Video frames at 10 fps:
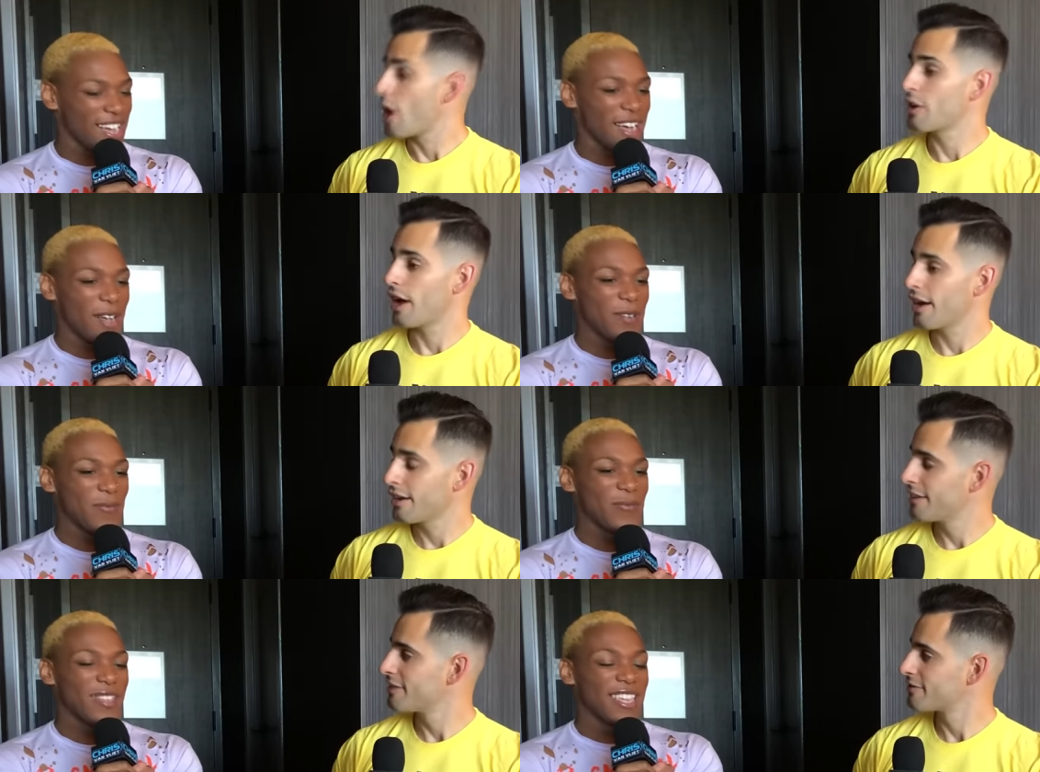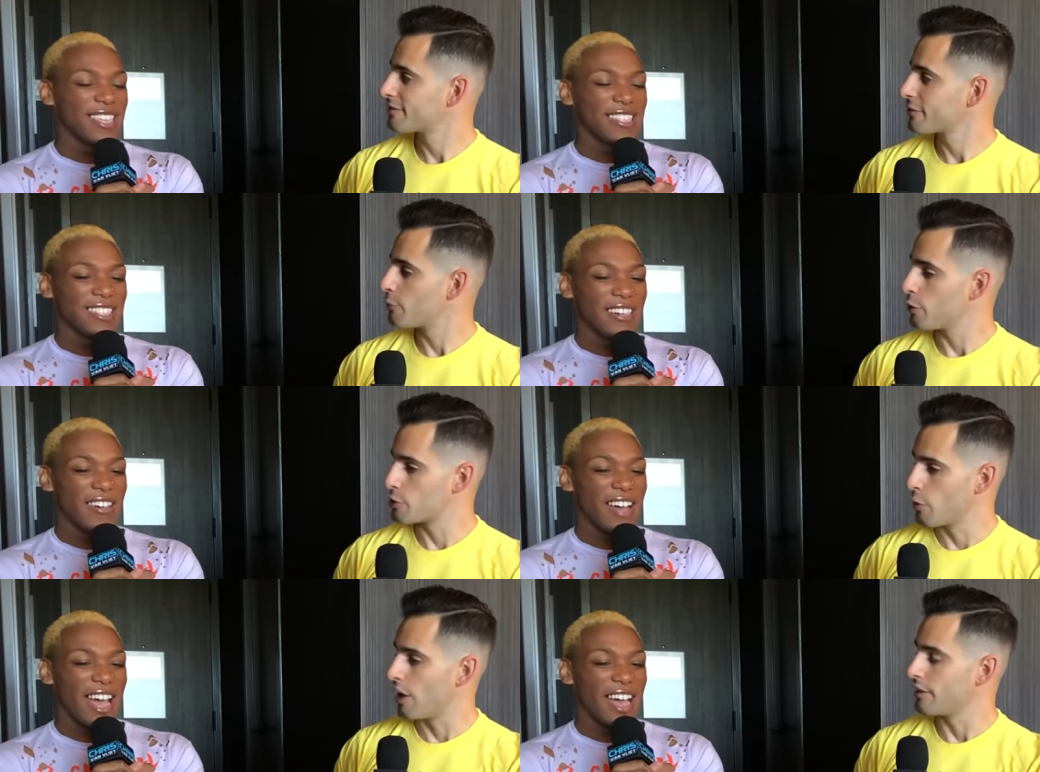Speaker 1: Okay. Um, So, which
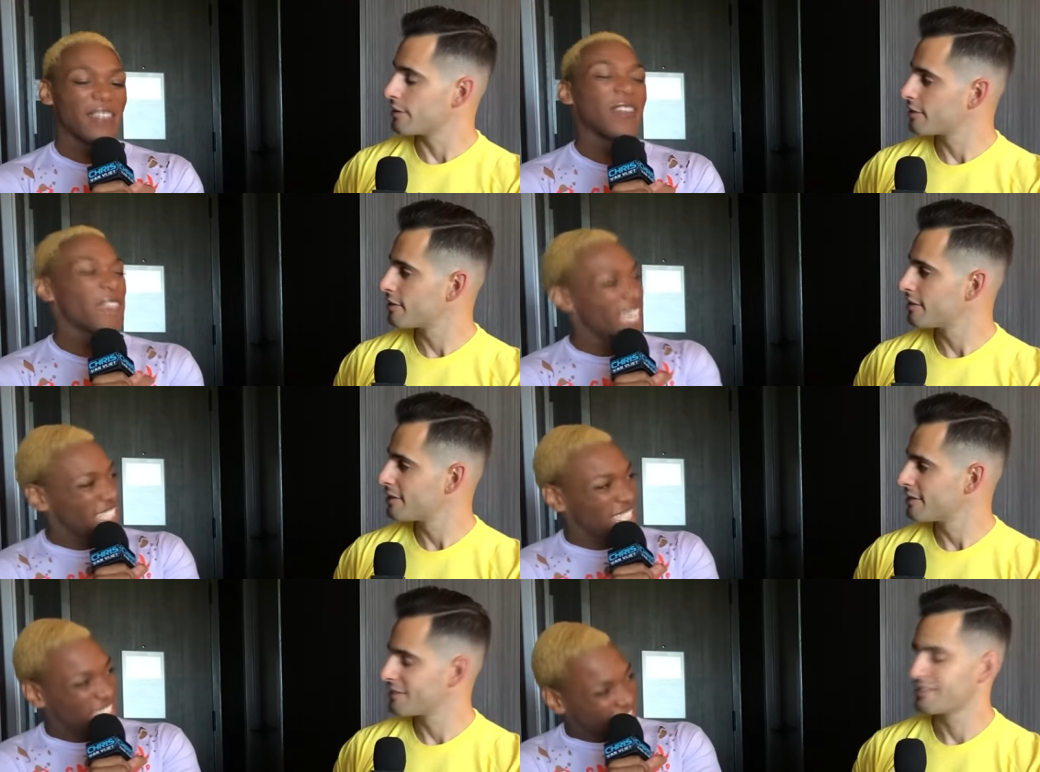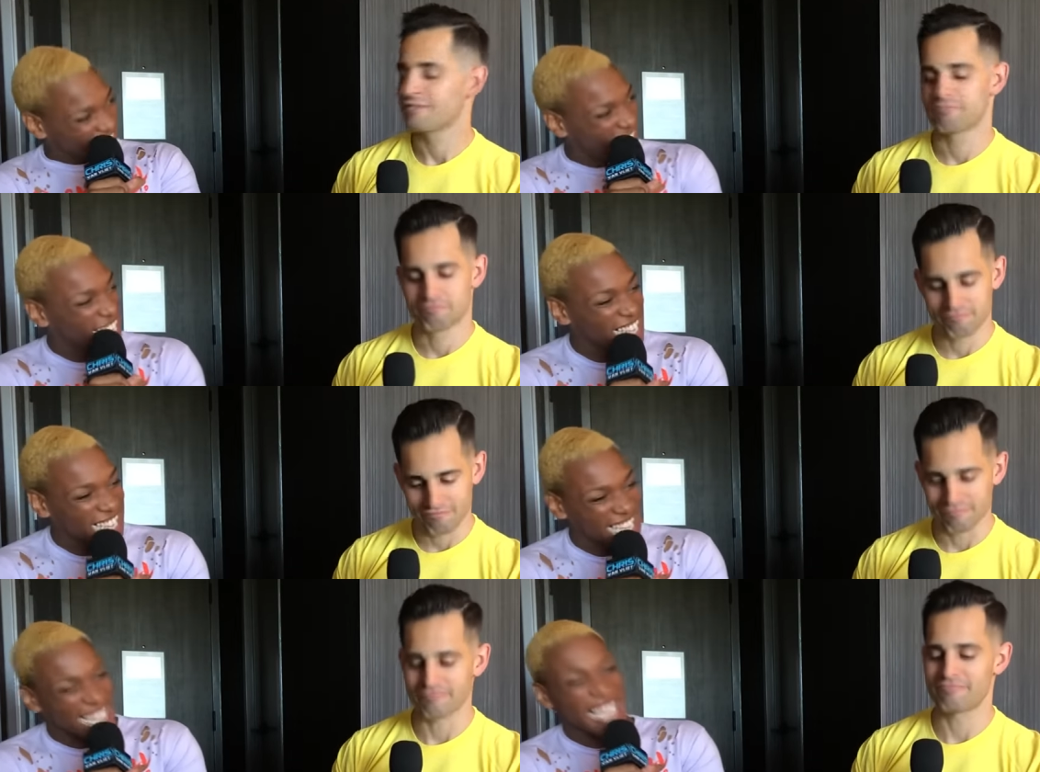ones? Revenge.
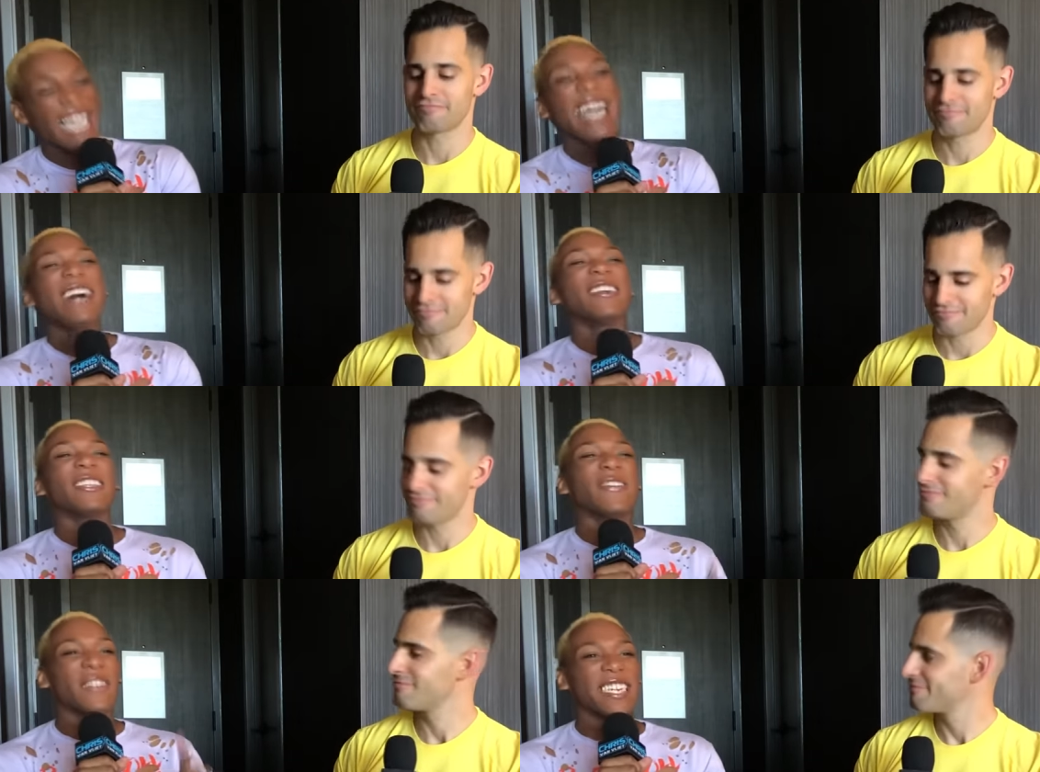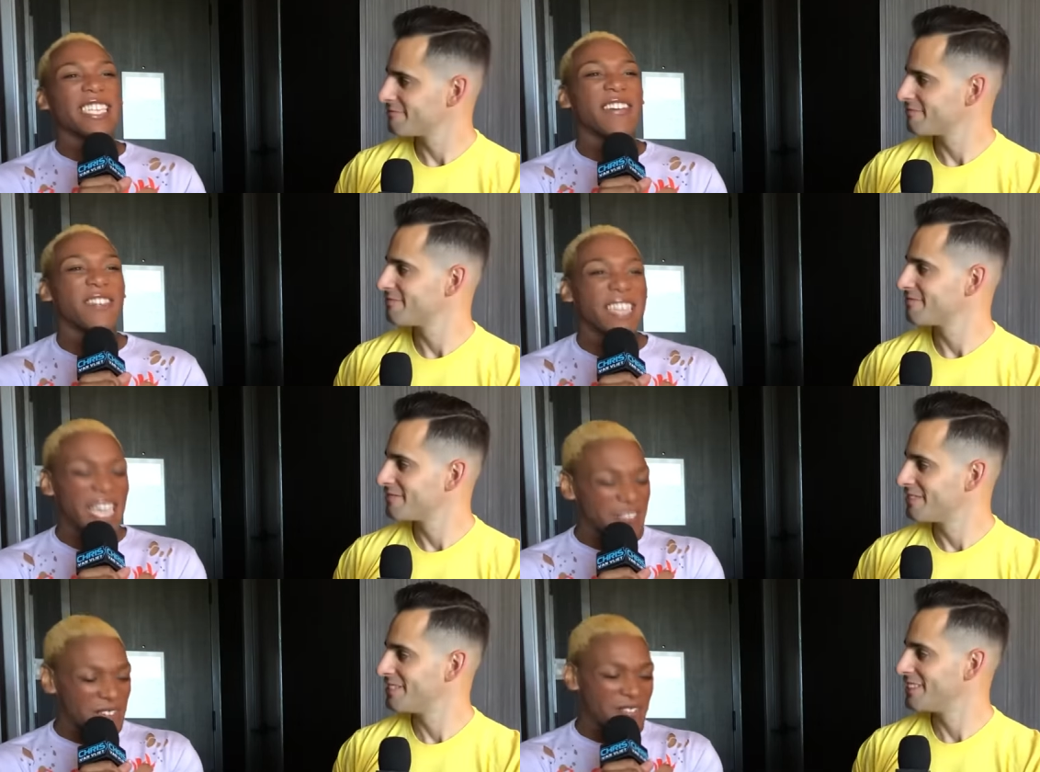Mm-hmm, it was mm-hmm. the first ever
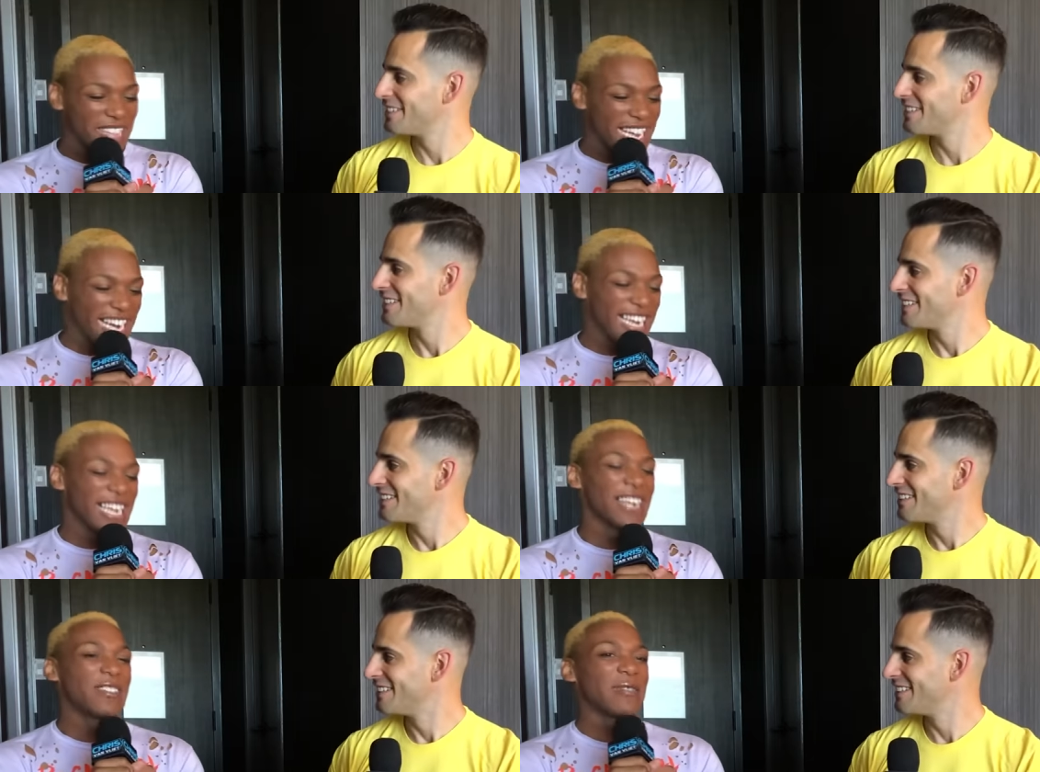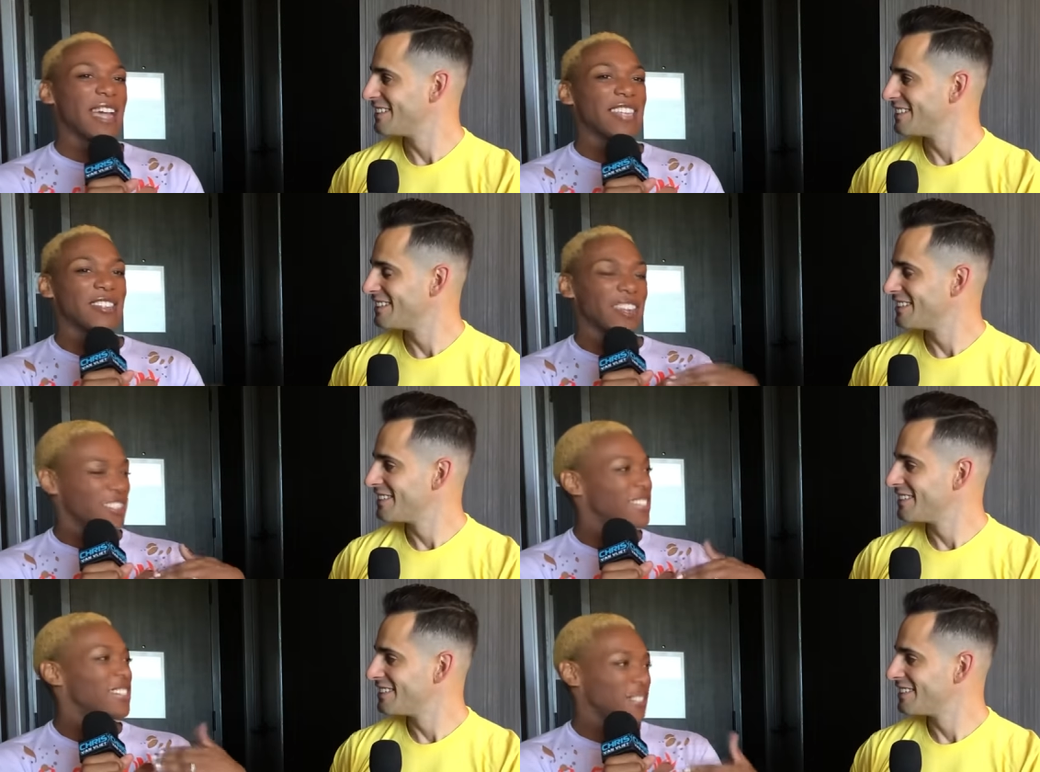game I played, and it was my
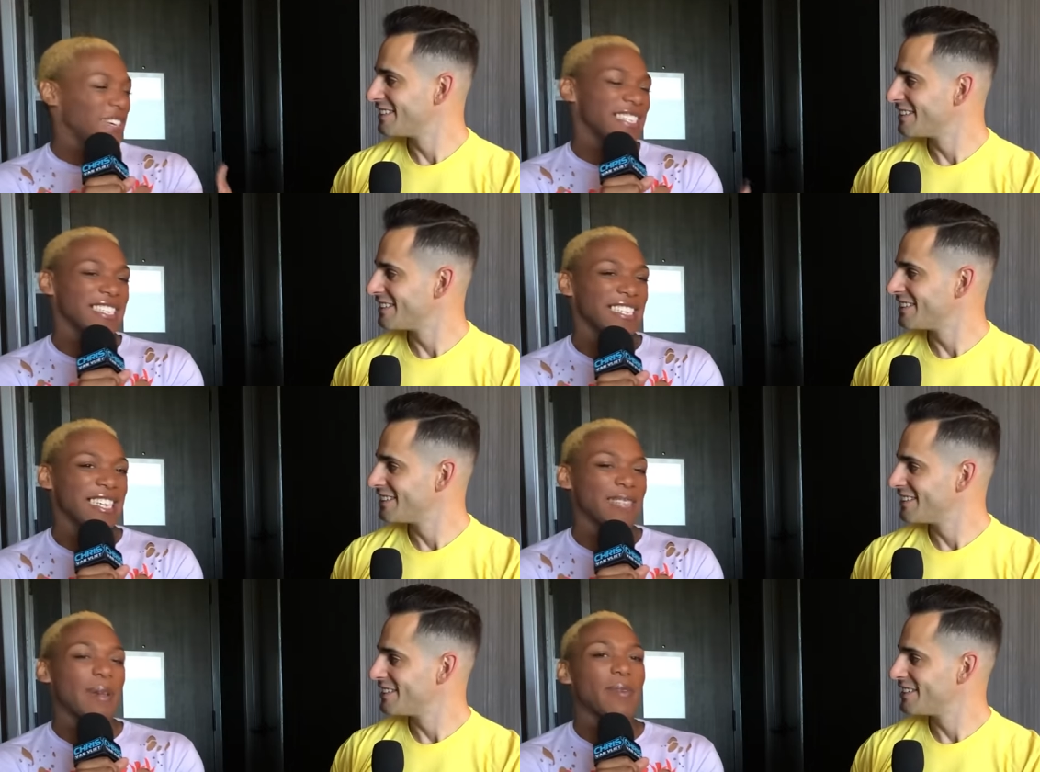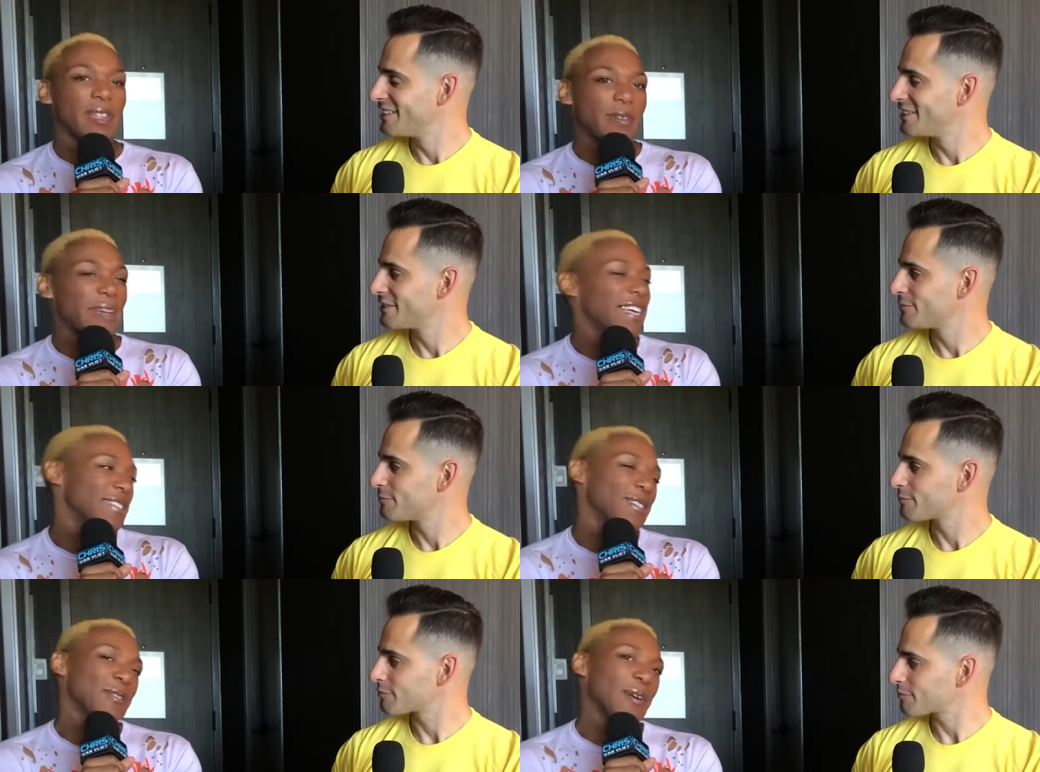introduction to wrestling because my brother and my
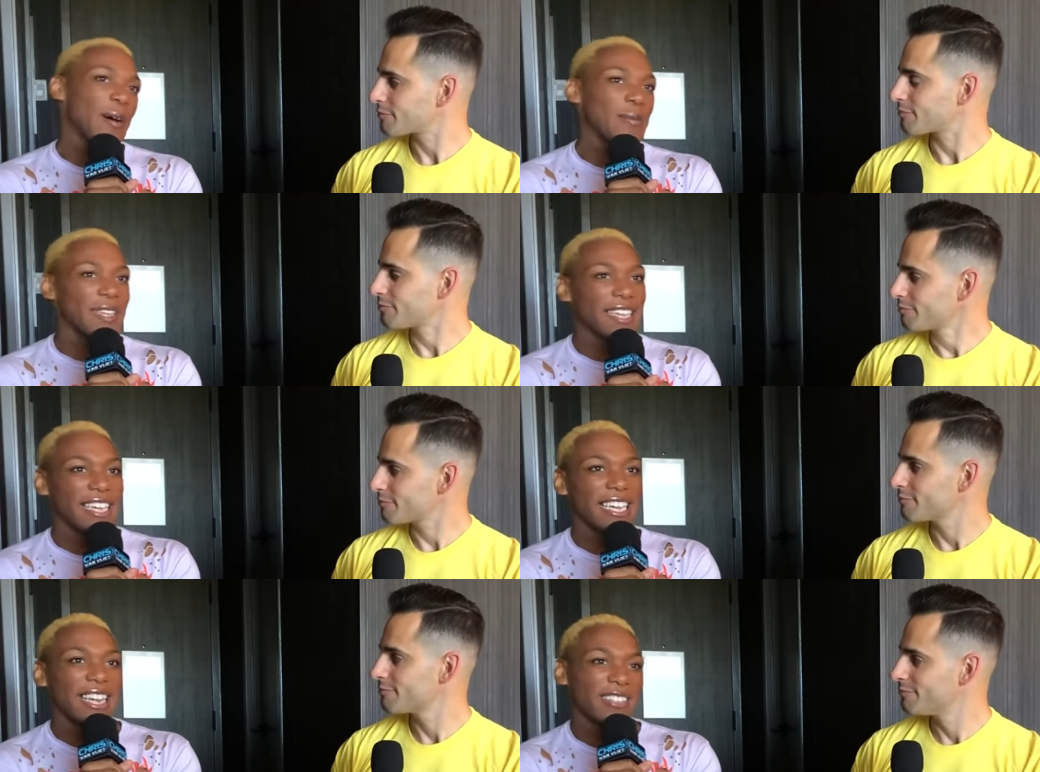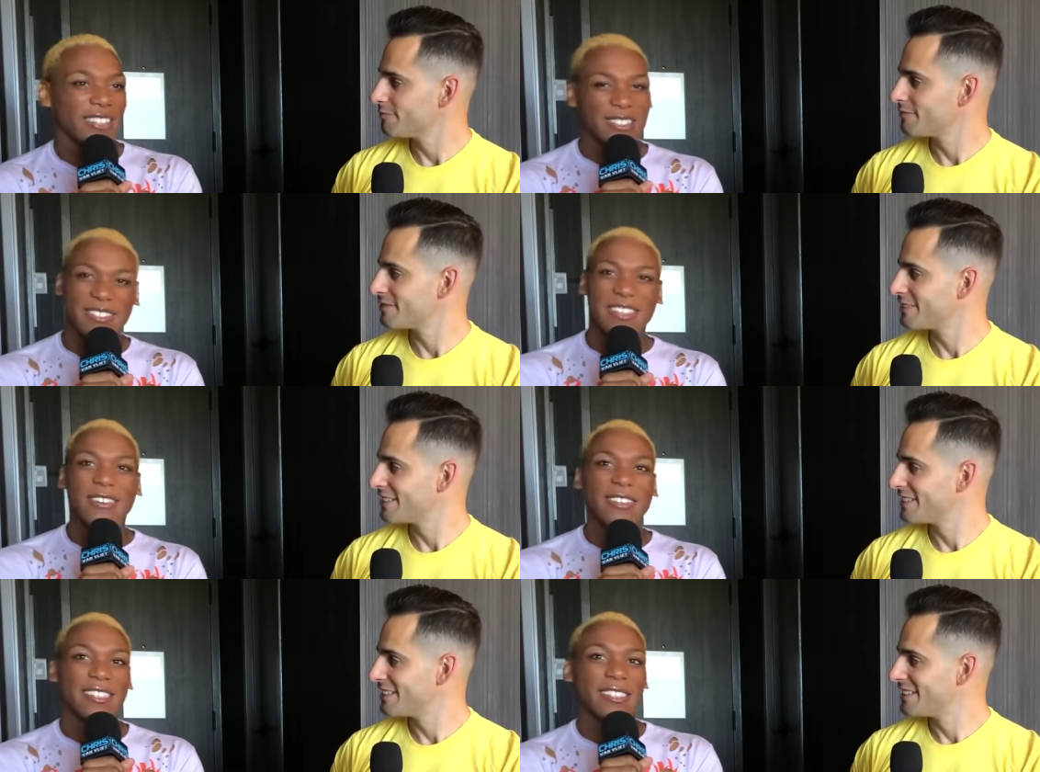cousins were all playing it. And I thought this was
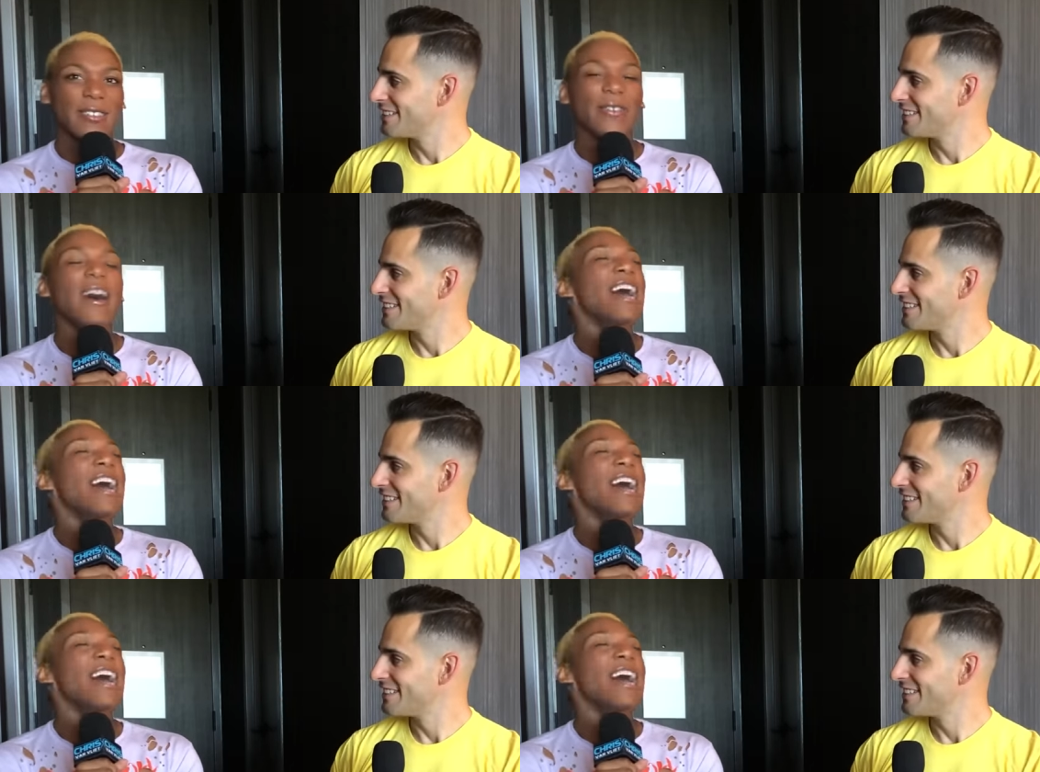oh, this is cool.